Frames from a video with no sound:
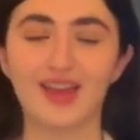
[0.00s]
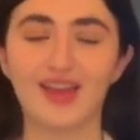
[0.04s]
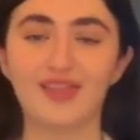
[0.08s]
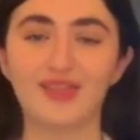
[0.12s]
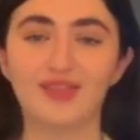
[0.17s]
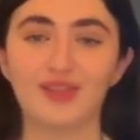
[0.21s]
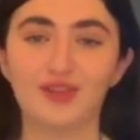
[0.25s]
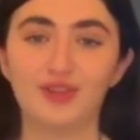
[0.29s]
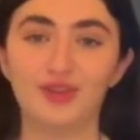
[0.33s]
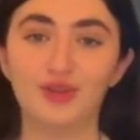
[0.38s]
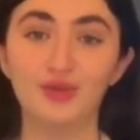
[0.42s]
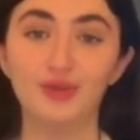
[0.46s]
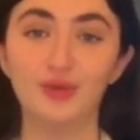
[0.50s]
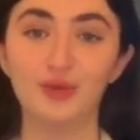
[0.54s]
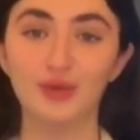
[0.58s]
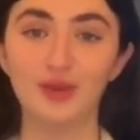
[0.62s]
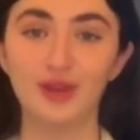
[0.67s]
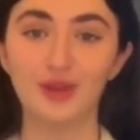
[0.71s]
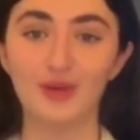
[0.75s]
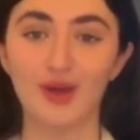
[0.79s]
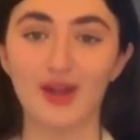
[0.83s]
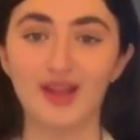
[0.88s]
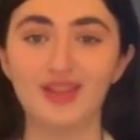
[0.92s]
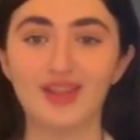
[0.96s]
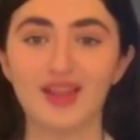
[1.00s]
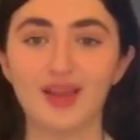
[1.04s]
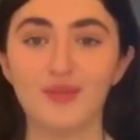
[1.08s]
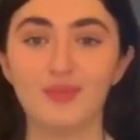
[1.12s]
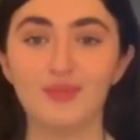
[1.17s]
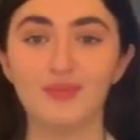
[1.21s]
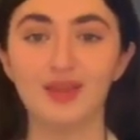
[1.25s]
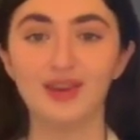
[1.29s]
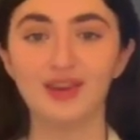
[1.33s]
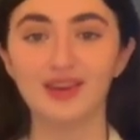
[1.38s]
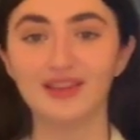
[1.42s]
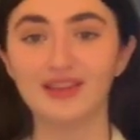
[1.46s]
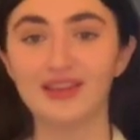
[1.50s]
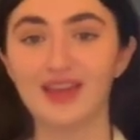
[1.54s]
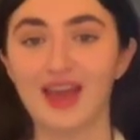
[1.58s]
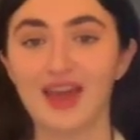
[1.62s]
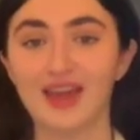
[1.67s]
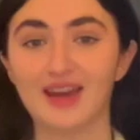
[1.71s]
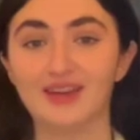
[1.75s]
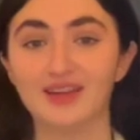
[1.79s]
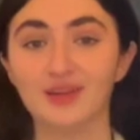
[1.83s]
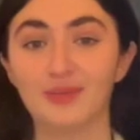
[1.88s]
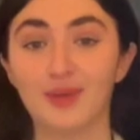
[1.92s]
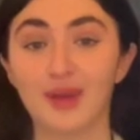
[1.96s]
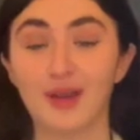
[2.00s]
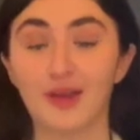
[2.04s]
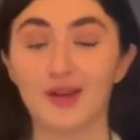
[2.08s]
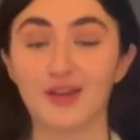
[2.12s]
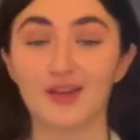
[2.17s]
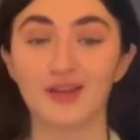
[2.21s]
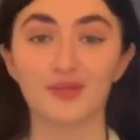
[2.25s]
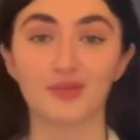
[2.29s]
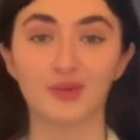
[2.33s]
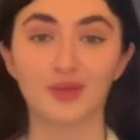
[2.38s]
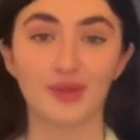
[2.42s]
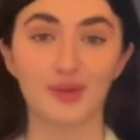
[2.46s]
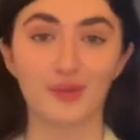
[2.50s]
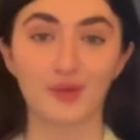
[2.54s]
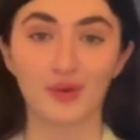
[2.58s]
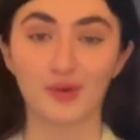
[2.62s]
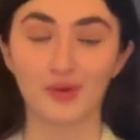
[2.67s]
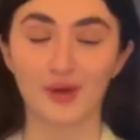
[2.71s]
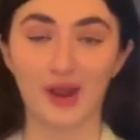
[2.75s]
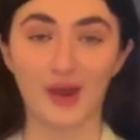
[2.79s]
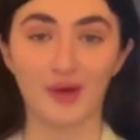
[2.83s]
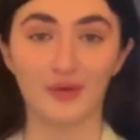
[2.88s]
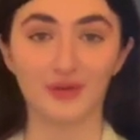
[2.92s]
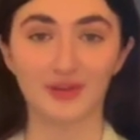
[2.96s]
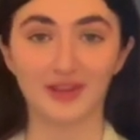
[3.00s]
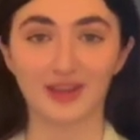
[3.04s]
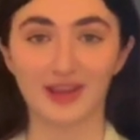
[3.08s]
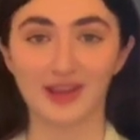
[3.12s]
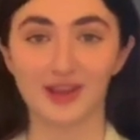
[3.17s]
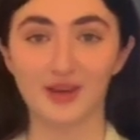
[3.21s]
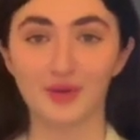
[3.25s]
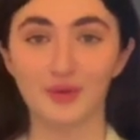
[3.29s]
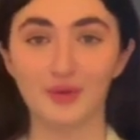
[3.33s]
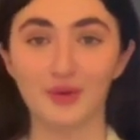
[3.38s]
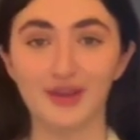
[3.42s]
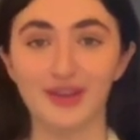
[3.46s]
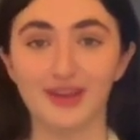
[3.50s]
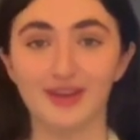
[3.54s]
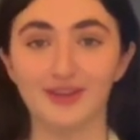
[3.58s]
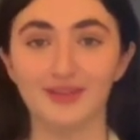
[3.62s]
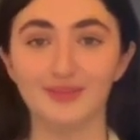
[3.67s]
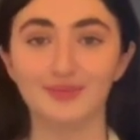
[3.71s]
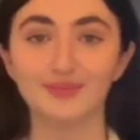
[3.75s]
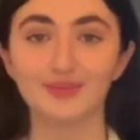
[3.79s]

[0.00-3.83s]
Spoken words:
The two newlyweds immediately headed to Paris where they were crowned King and Queen.